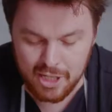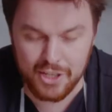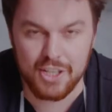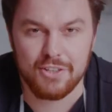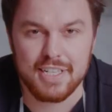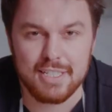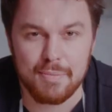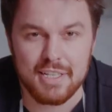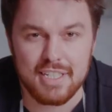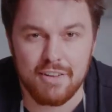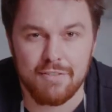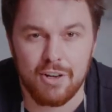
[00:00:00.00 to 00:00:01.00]
lot of the
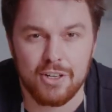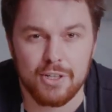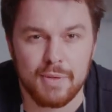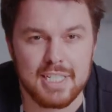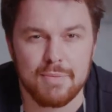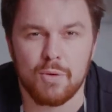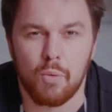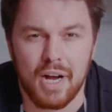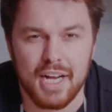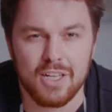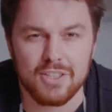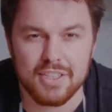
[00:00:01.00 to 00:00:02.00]
recipes I followed went a bit
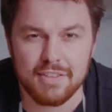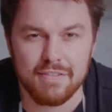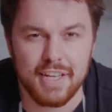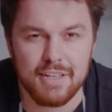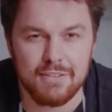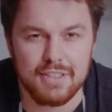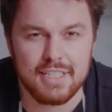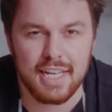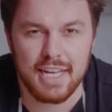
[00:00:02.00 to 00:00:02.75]
wild on the flavors. They